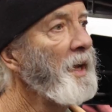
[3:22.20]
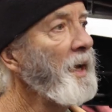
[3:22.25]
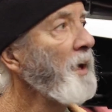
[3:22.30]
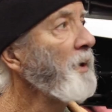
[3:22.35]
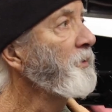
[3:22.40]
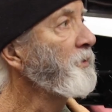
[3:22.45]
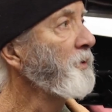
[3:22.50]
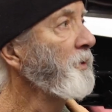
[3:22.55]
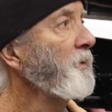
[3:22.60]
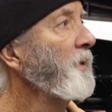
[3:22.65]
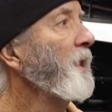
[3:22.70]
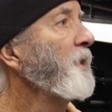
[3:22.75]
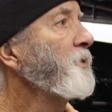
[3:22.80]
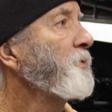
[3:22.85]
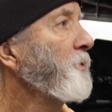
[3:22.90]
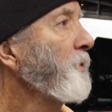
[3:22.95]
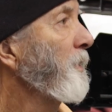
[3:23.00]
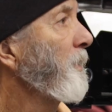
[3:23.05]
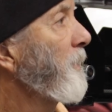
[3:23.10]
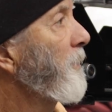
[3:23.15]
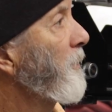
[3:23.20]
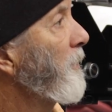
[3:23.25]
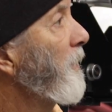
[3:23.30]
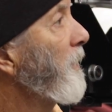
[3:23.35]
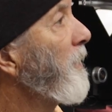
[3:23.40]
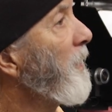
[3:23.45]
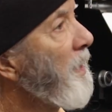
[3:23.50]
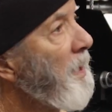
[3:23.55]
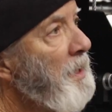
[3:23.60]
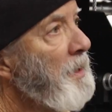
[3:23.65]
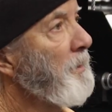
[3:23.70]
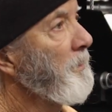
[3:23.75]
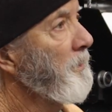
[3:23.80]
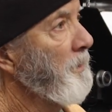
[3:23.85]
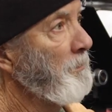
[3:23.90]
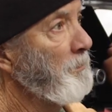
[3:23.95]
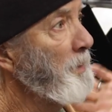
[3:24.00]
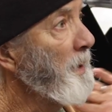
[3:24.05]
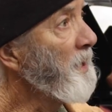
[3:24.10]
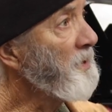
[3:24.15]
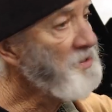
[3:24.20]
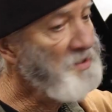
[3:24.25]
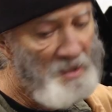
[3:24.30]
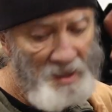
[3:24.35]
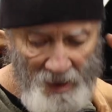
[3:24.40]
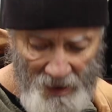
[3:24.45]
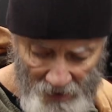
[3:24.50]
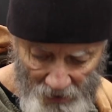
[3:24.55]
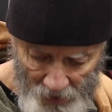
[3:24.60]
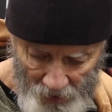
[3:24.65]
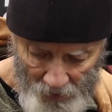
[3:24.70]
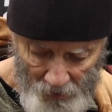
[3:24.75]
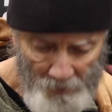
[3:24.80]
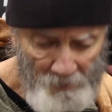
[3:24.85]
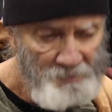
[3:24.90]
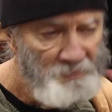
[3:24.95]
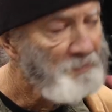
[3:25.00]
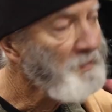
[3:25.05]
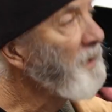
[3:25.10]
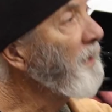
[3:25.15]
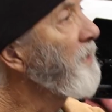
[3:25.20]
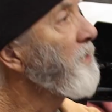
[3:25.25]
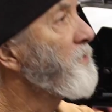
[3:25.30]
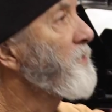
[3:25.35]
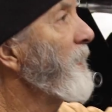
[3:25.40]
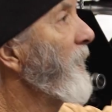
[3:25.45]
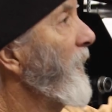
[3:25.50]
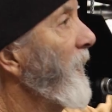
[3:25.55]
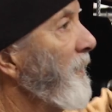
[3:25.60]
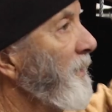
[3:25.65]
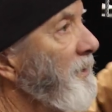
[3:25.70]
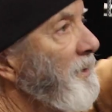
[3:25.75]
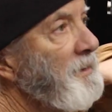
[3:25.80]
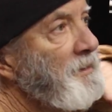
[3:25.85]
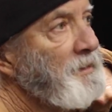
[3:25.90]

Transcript: now, so that's really good. The best thing though is that